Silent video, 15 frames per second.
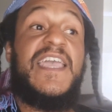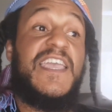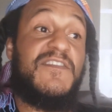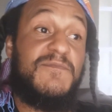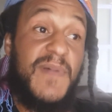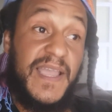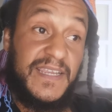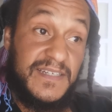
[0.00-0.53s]

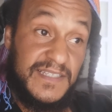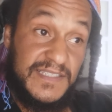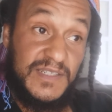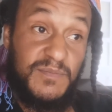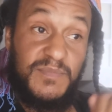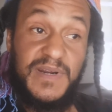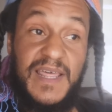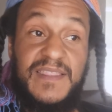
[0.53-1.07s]
if my
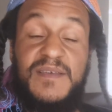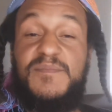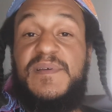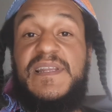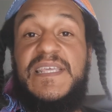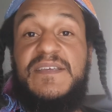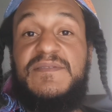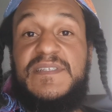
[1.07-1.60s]
Christian brother
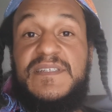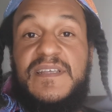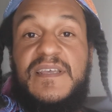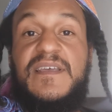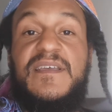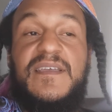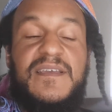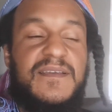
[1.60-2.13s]
believes,
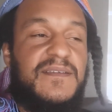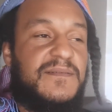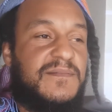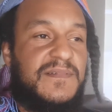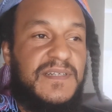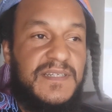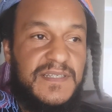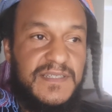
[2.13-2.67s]

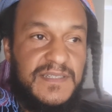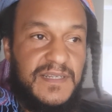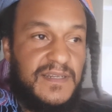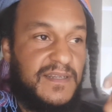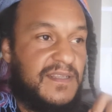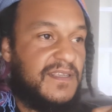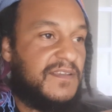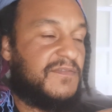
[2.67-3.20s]

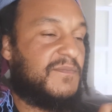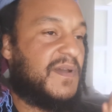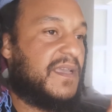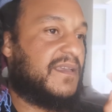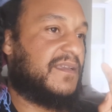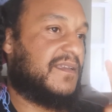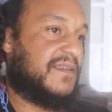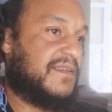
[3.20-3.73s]
if
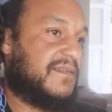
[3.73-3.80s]
my